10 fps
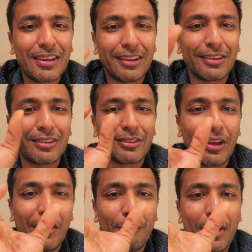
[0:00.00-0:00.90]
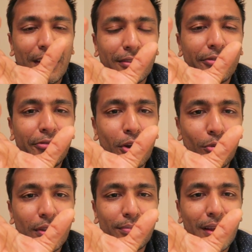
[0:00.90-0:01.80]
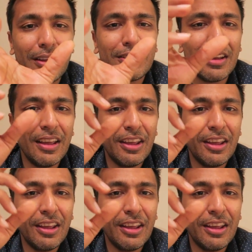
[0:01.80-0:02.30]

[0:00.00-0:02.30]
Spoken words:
at its when it's full with blood.